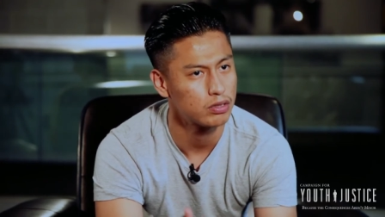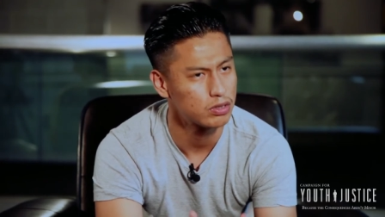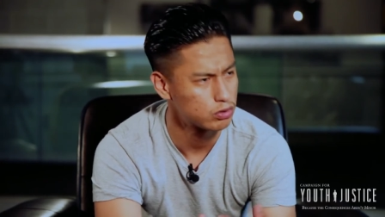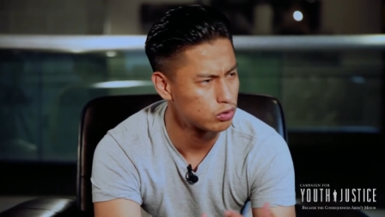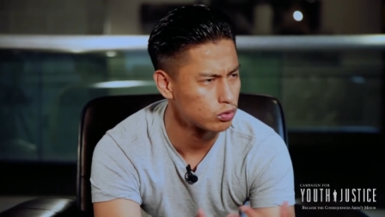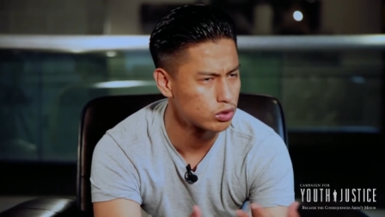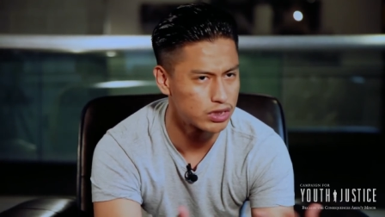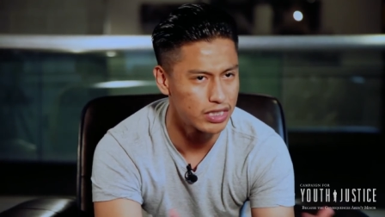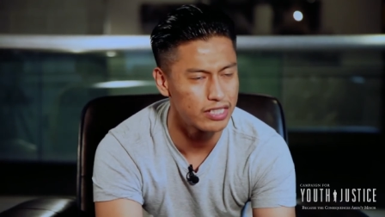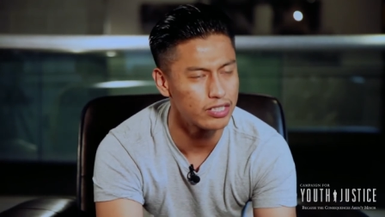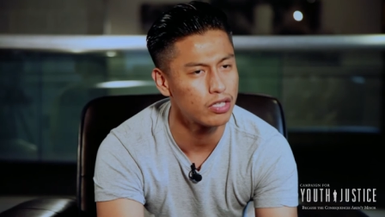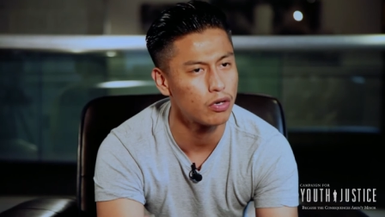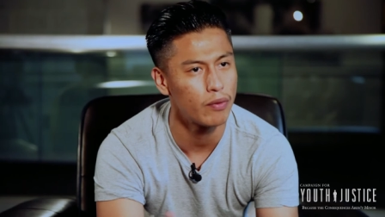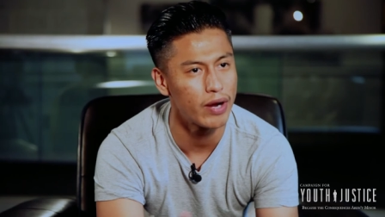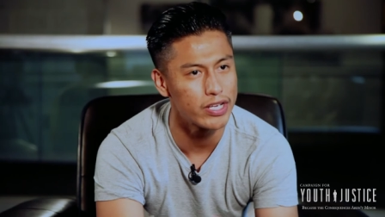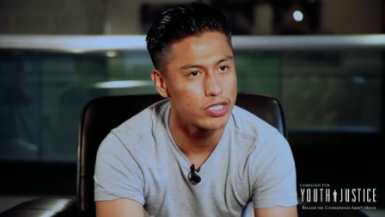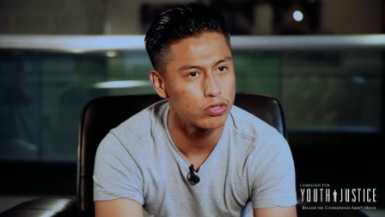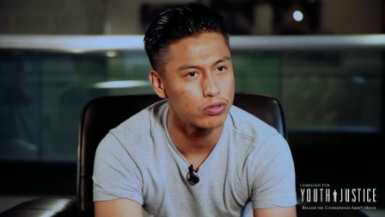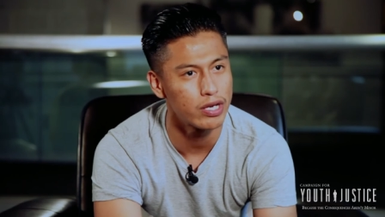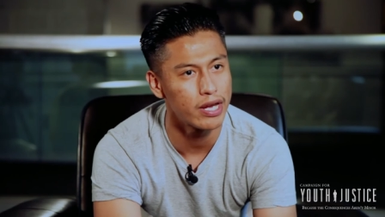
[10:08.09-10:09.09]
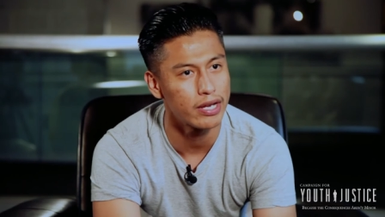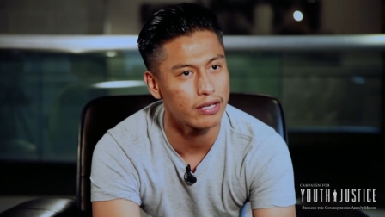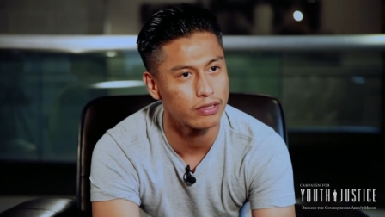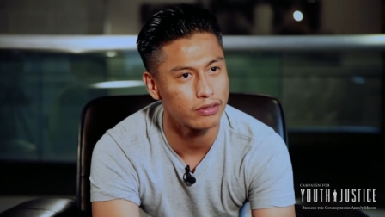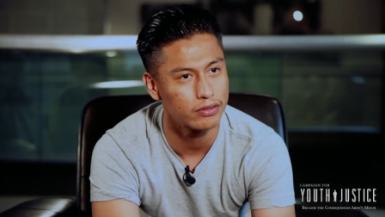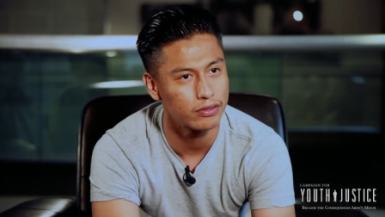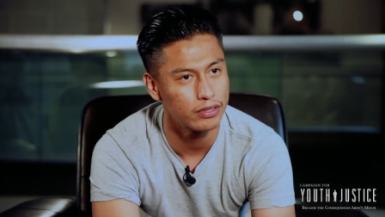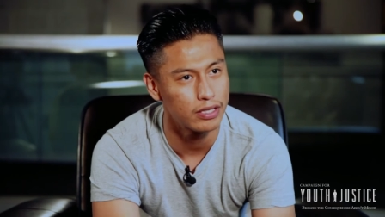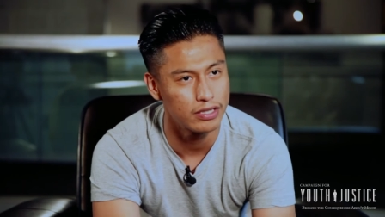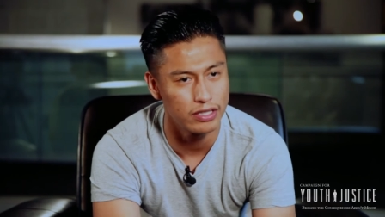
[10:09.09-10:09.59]
to stay on the right track
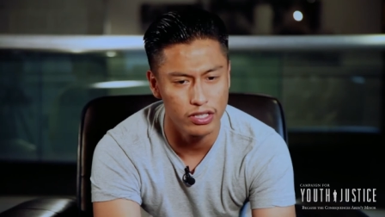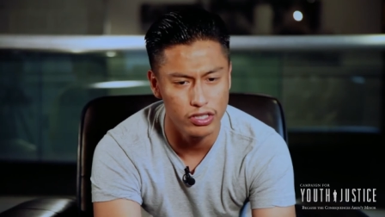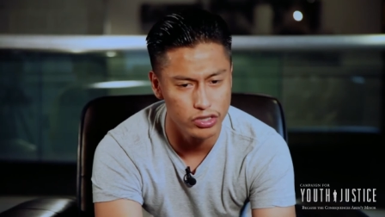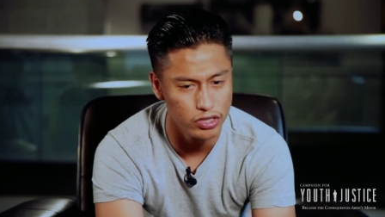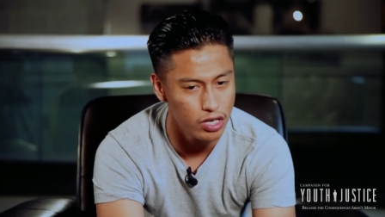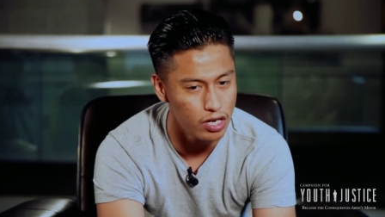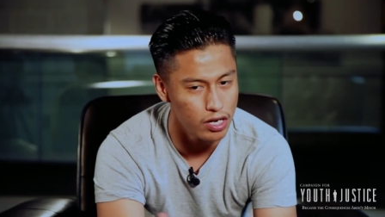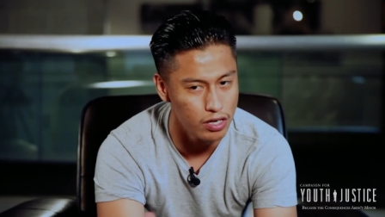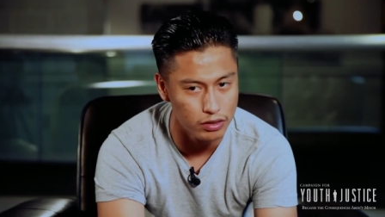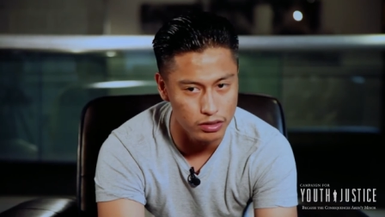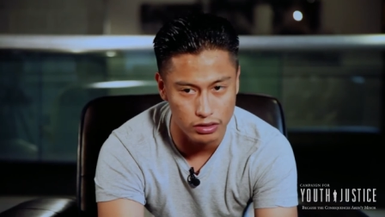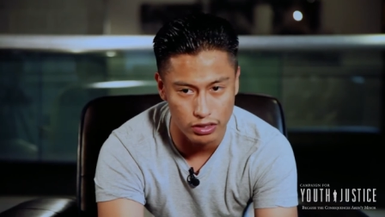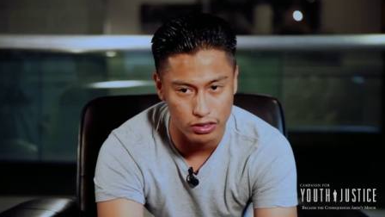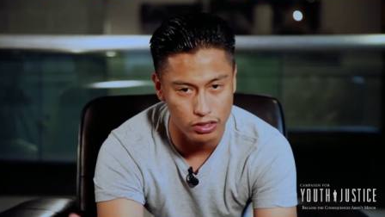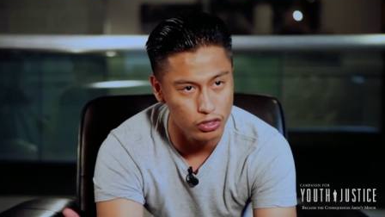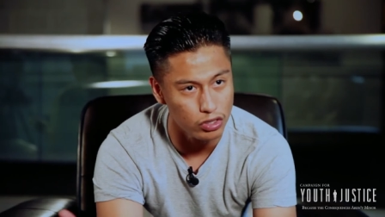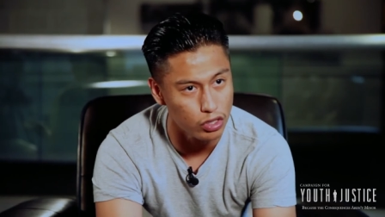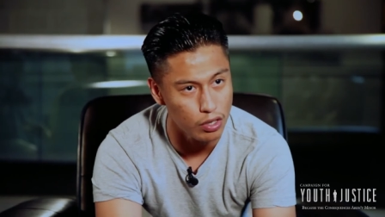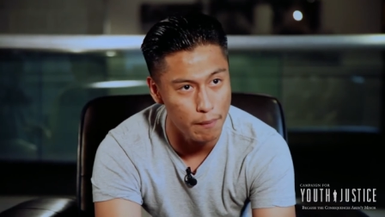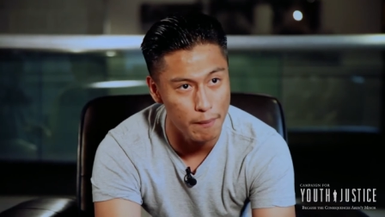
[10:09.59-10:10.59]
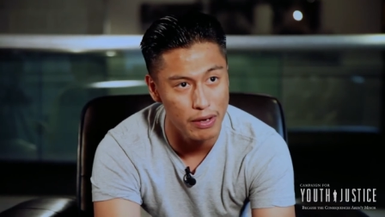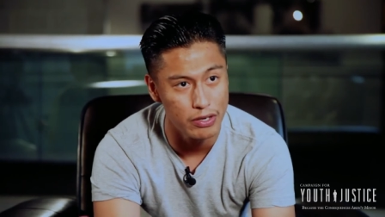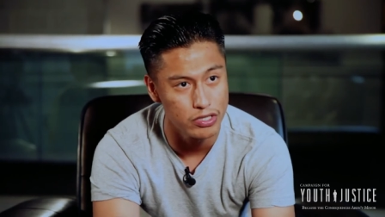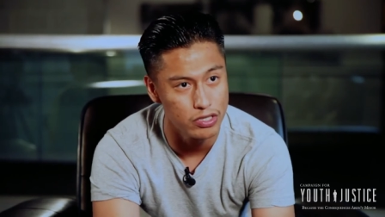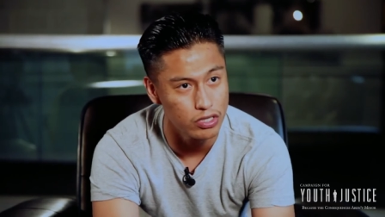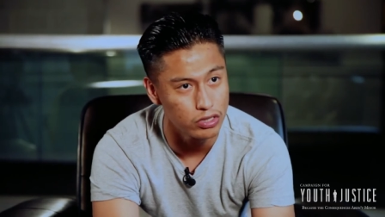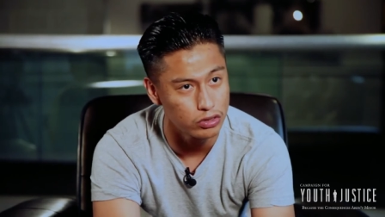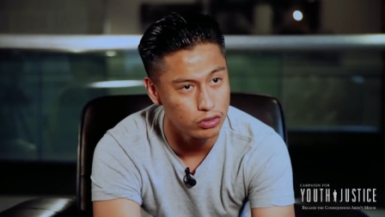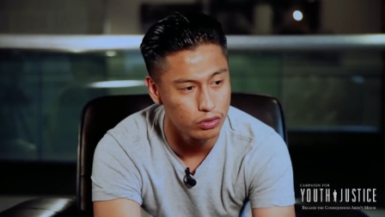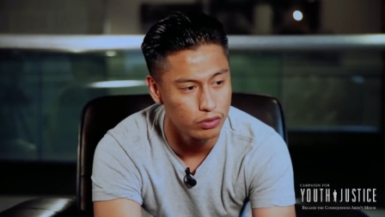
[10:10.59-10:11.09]
you know and they're young they're gonna come out
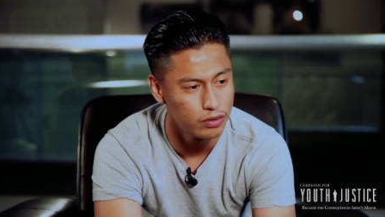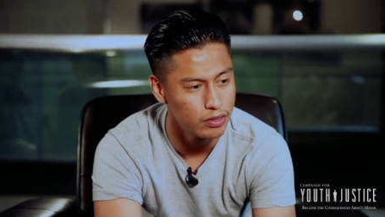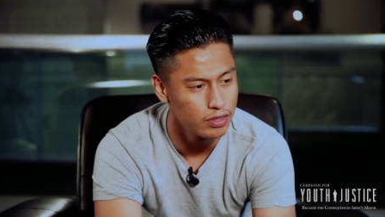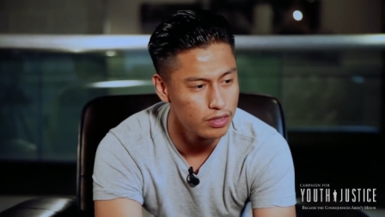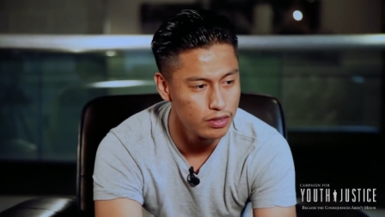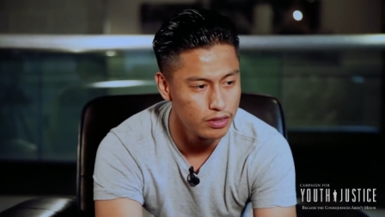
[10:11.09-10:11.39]
young so